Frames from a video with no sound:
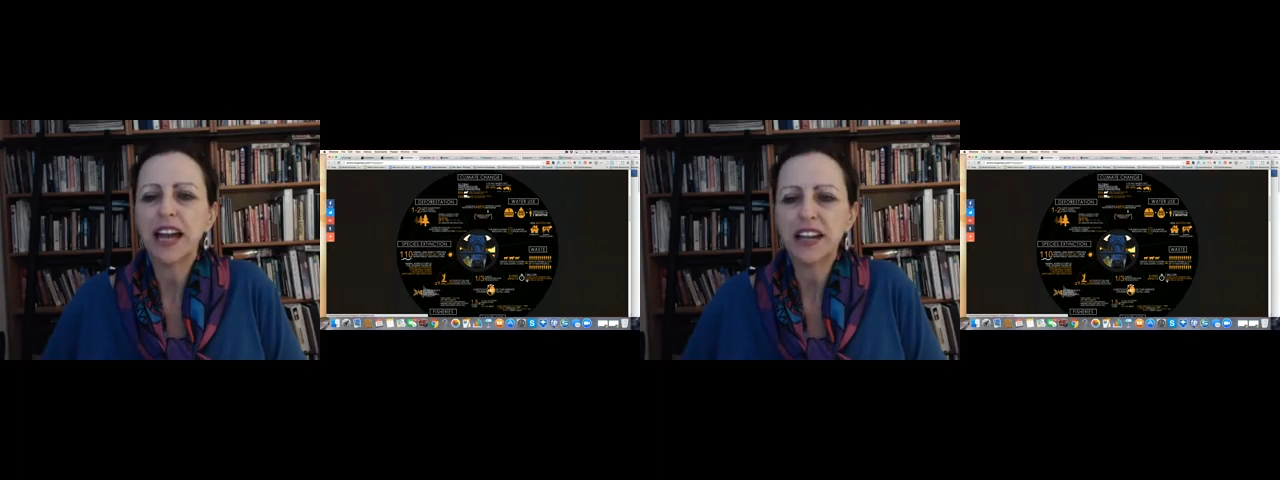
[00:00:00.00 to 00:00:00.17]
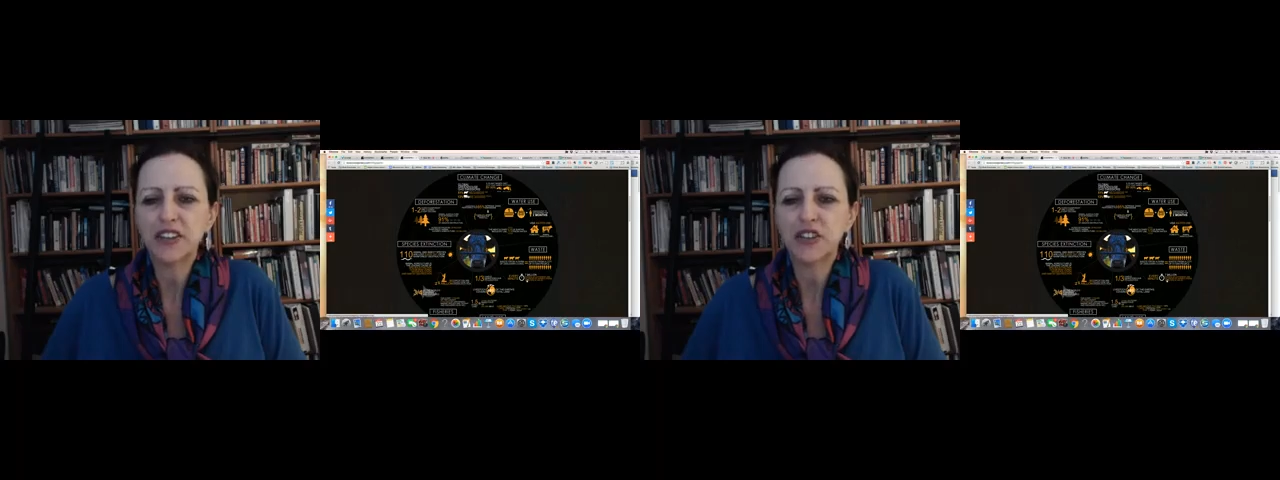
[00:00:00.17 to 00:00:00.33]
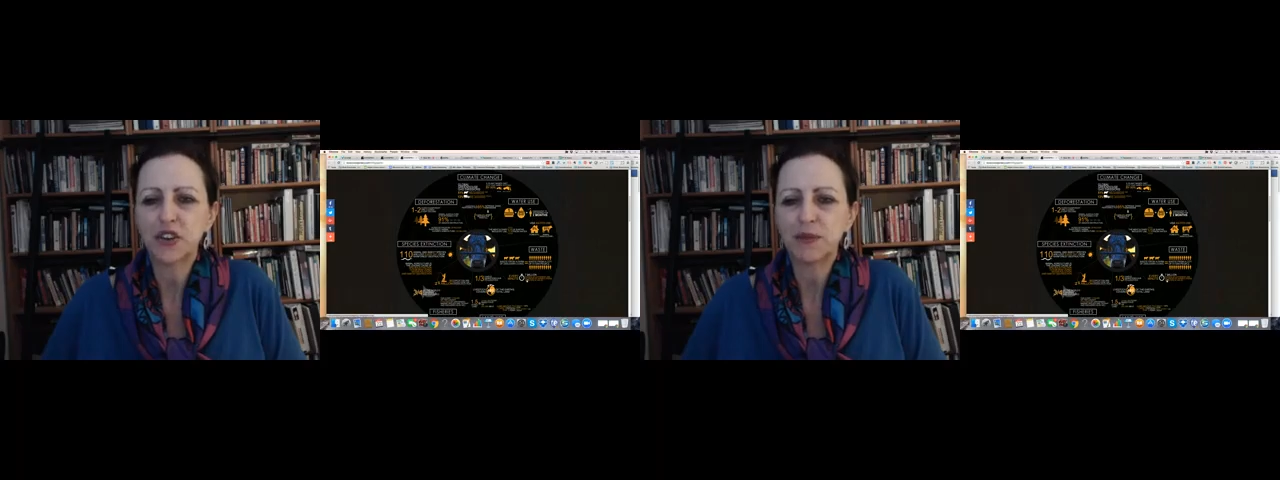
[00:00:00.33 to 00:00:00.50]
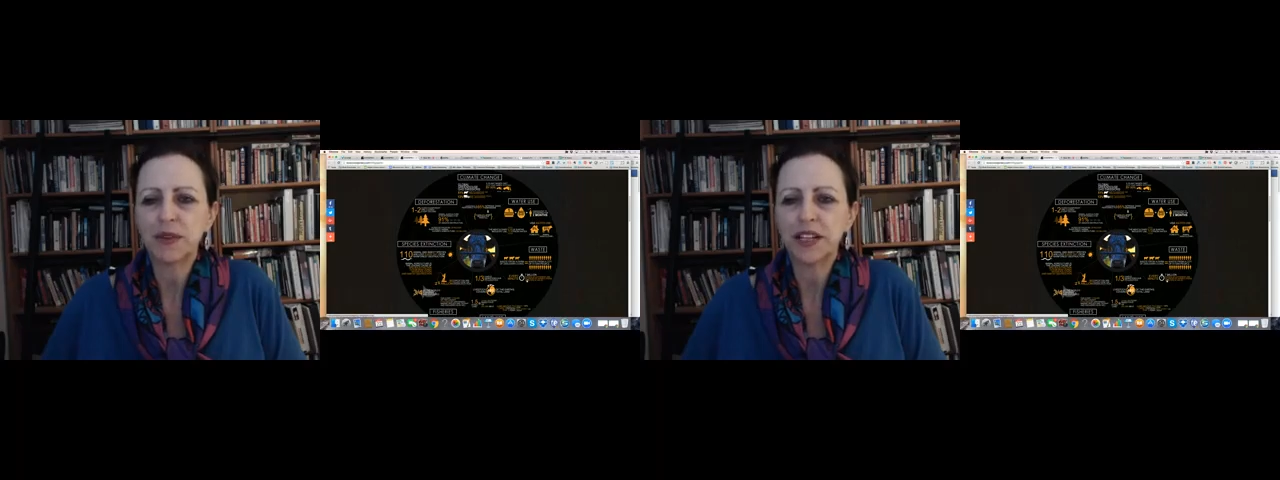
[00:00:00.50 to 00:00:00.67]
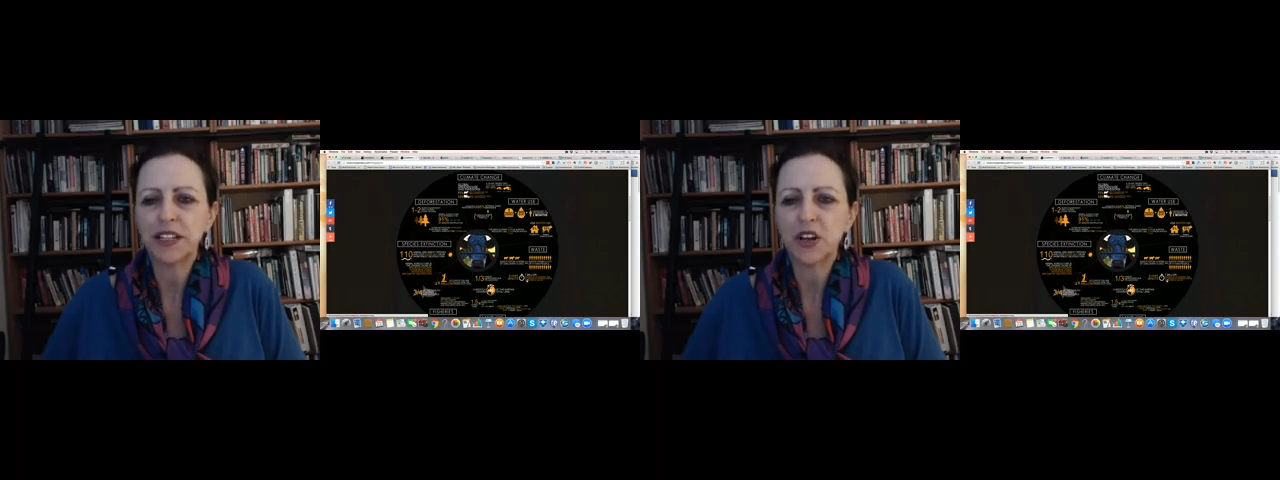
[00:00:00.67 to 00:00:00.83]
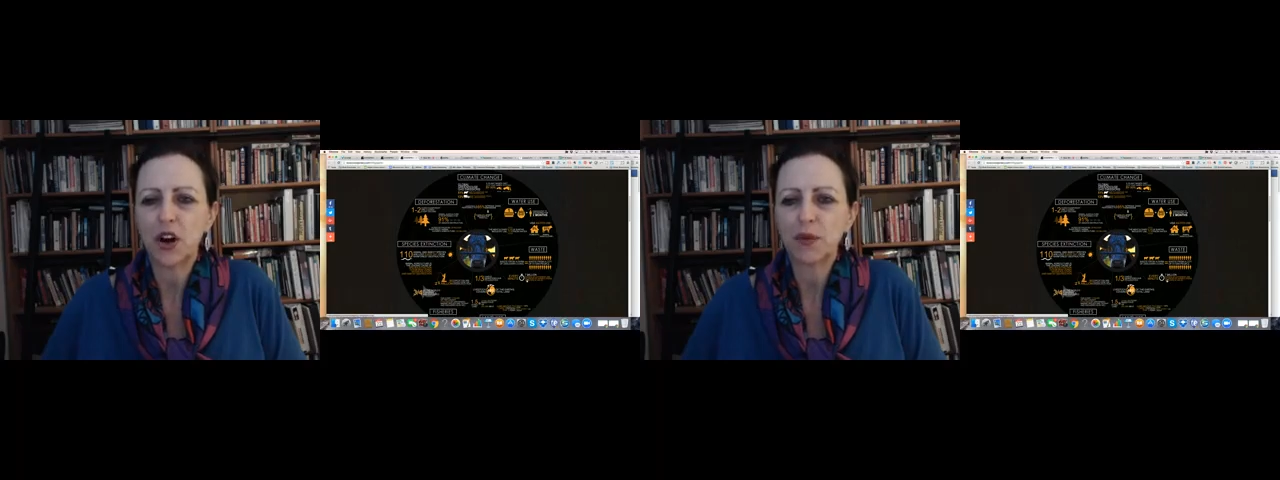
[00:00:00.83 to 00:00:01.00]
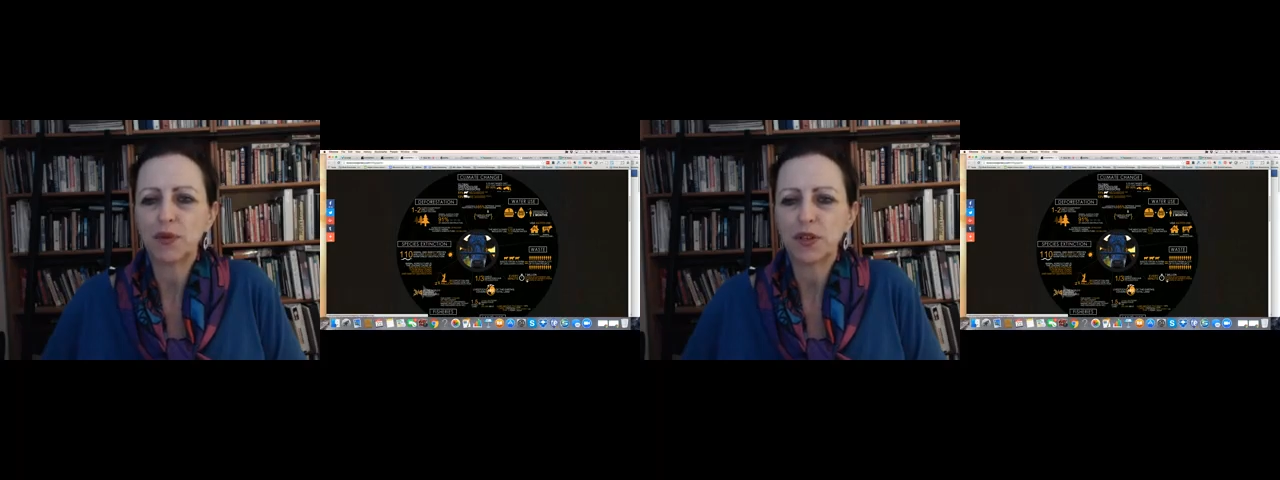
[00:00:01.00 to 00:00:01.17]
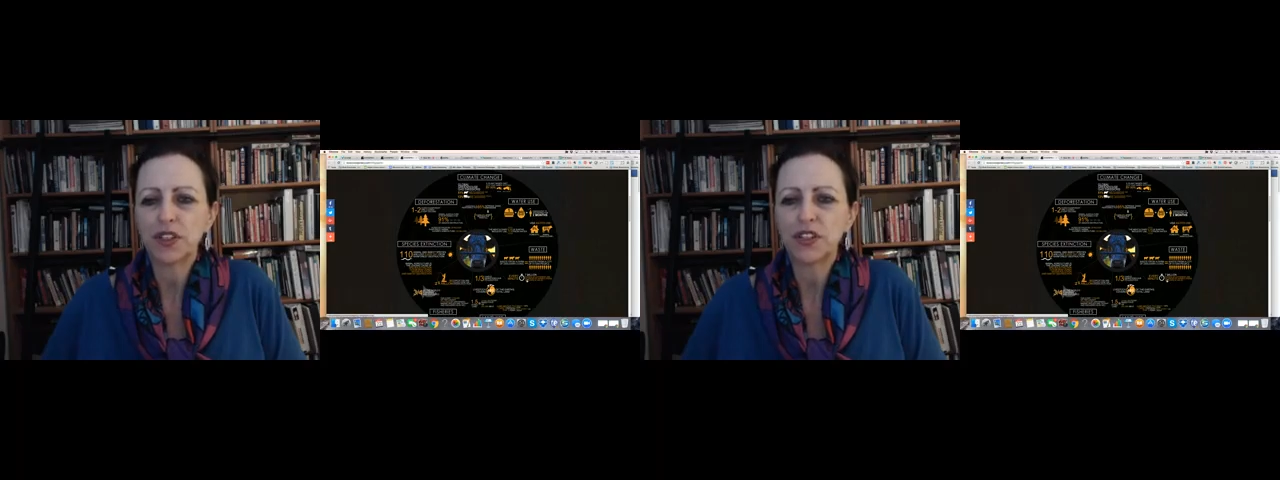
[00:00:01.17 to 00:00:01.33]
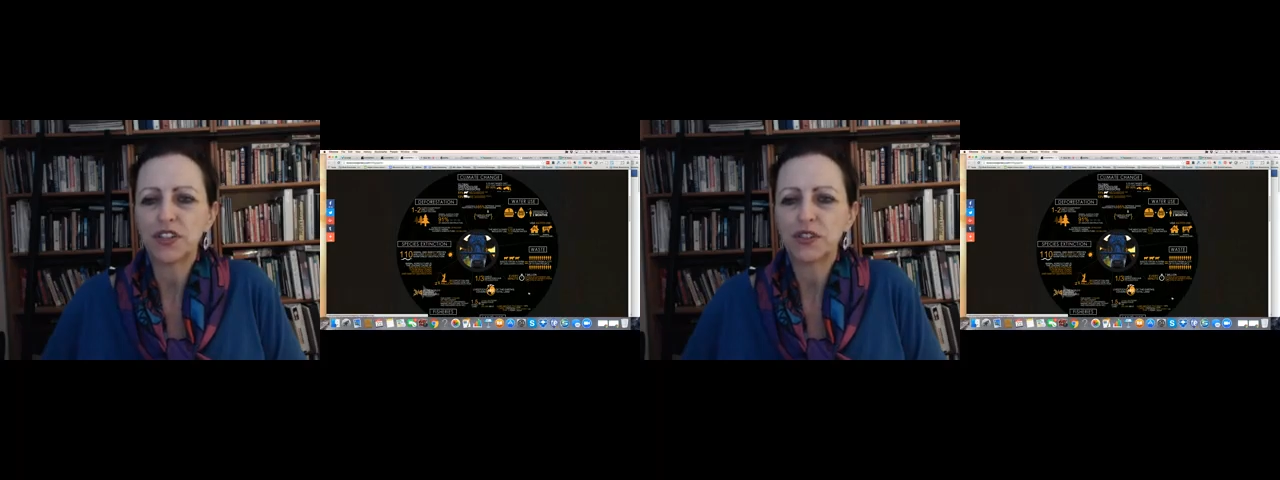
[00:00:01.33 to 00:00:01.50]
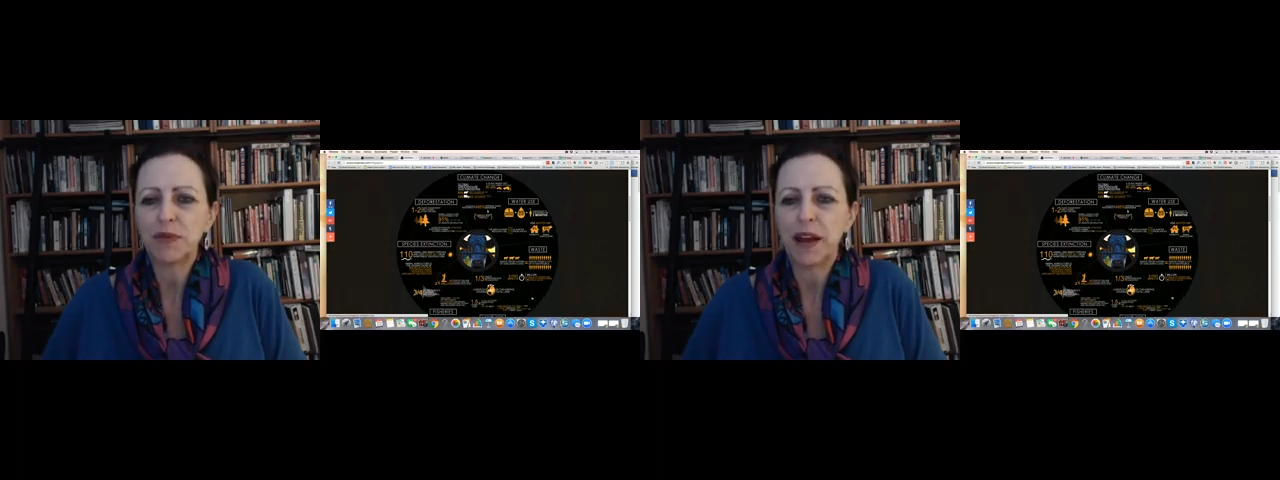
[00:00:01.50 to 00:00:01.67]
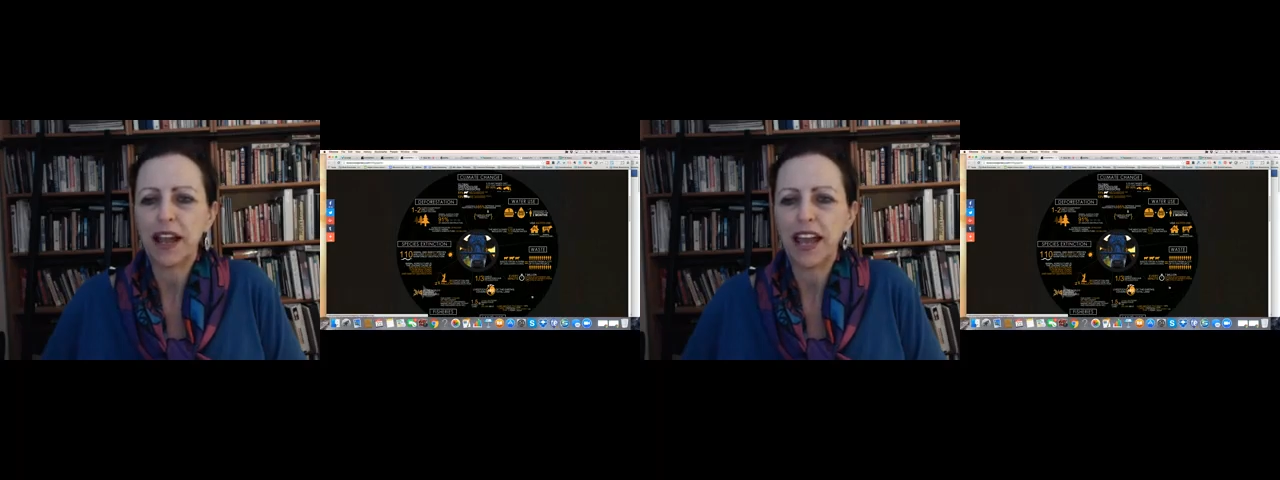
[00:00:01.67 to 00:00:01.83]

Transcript: excrement are produced by